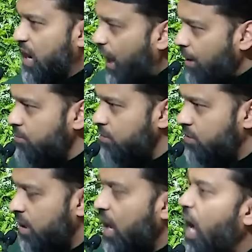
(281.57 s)
hamd.
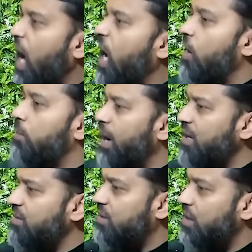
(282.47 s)

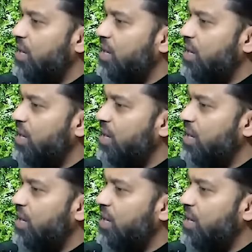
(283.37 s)
Ahmad,